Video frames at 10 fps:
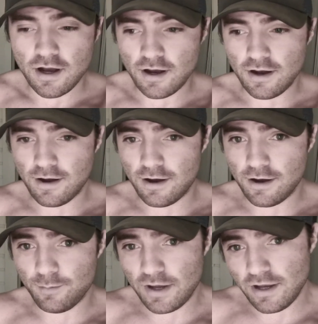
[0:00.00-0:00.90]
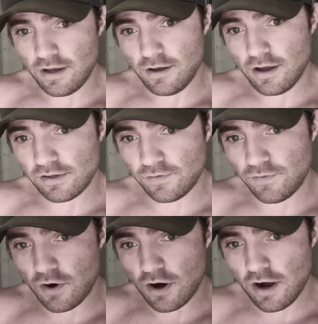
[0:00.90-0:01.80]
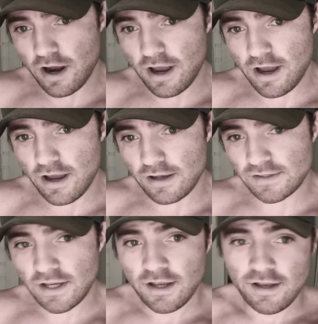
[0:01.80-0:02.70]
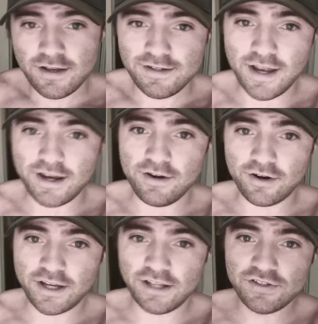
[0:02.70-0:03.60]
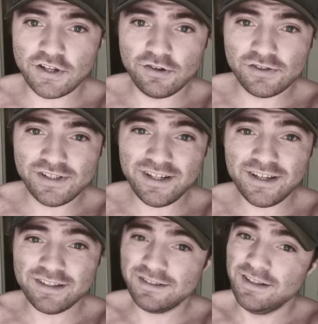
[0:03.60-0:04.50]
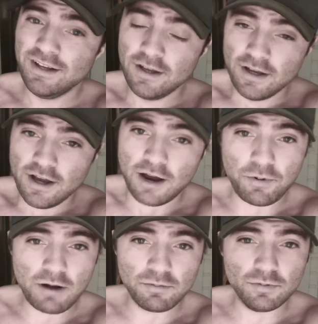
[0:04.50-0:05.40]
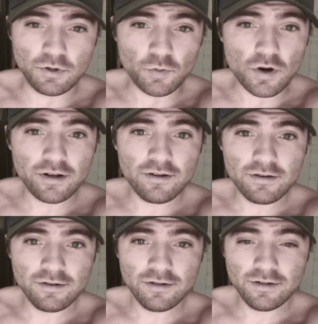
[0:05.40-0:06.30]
As far as taking your kids to go see it, I probably wouldn't.